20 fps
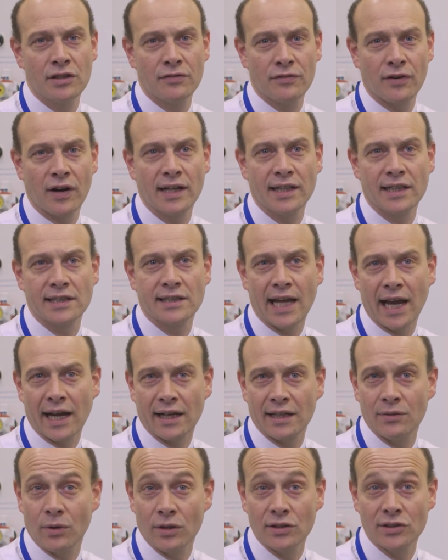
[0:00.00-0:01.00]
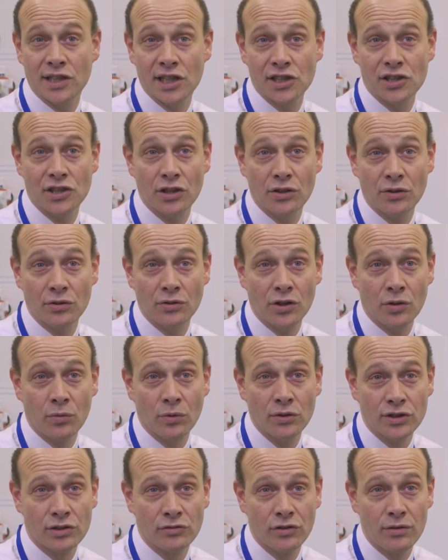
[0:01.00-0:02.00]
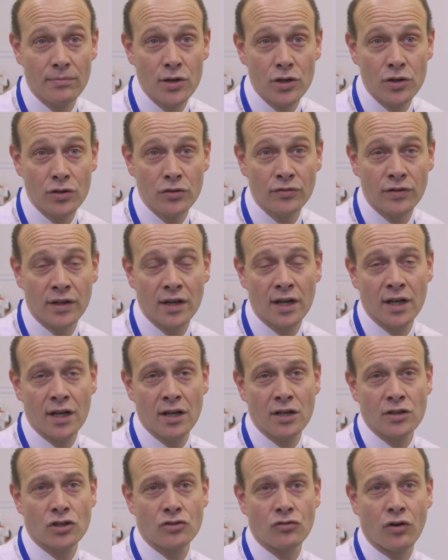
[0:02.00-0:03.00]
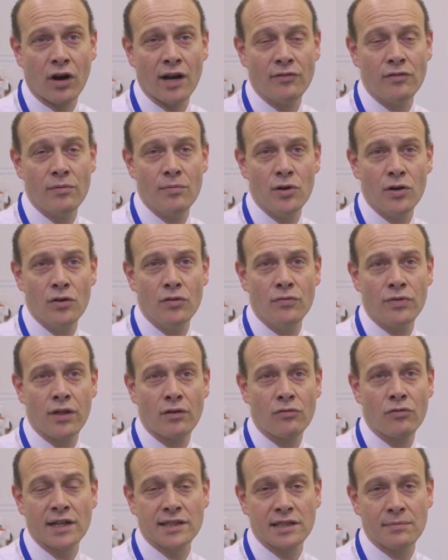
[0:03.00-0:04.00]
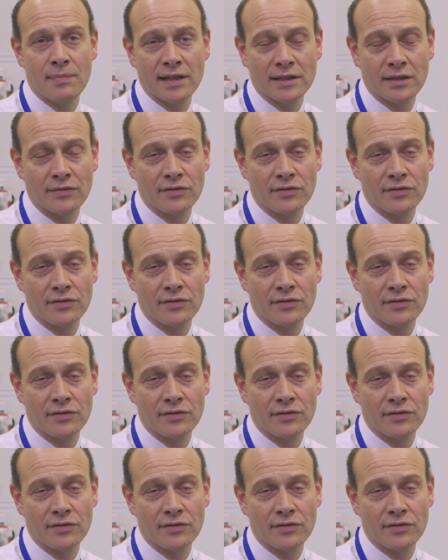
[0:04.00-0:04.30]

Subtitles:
define exactly what tissue you want to remove, to try and remove the right amount of